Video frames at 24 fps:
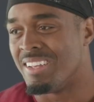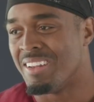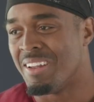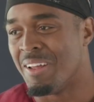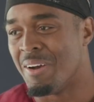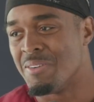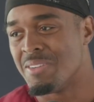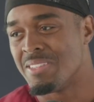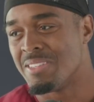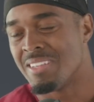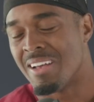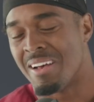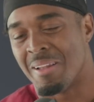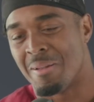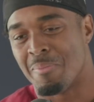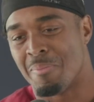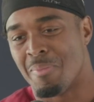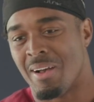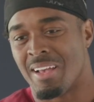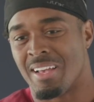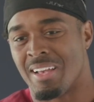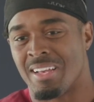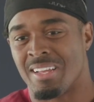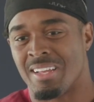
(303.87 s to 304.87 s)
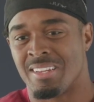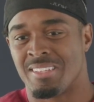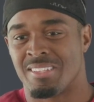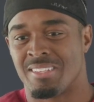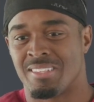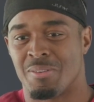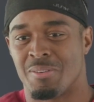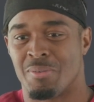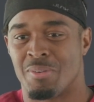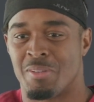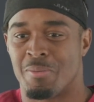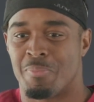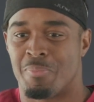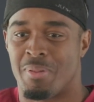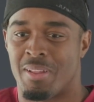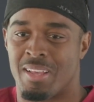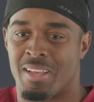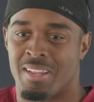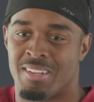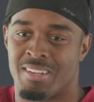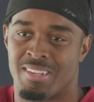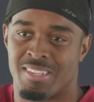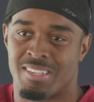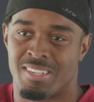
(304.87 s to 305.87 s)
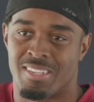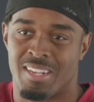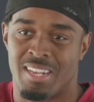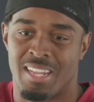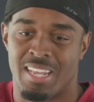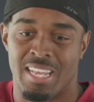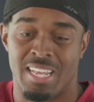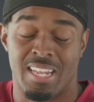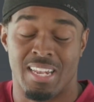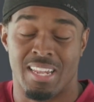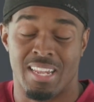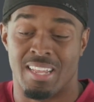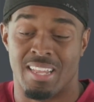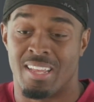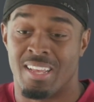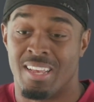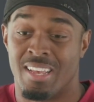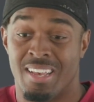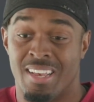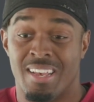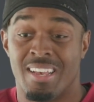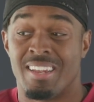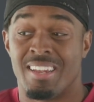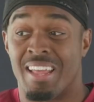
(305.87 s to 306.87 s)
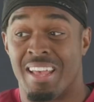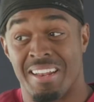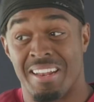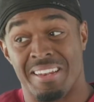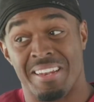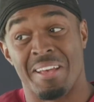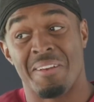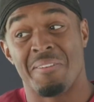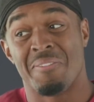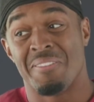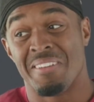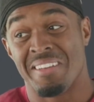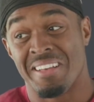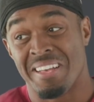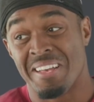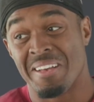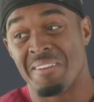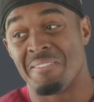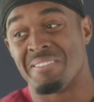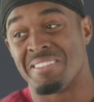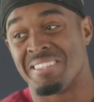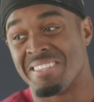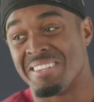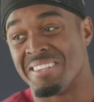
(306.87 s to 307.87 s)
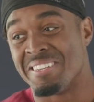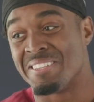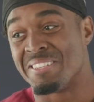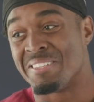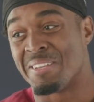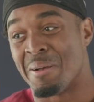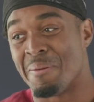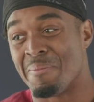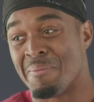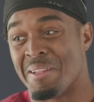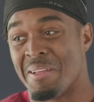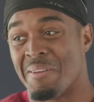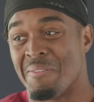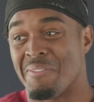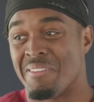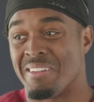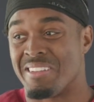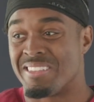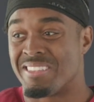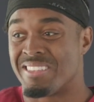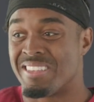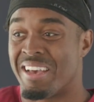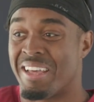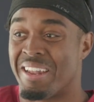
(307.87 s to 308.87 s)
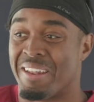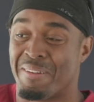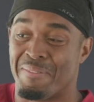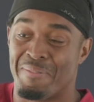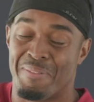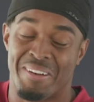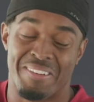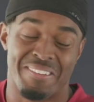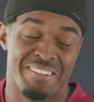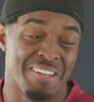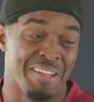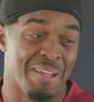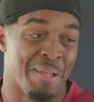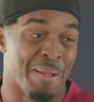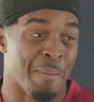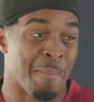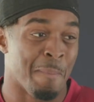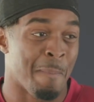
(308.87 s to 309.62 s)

know, it's all about energy when you're playing in this league, and they definitely give it to you, so I'm definitely excited about that.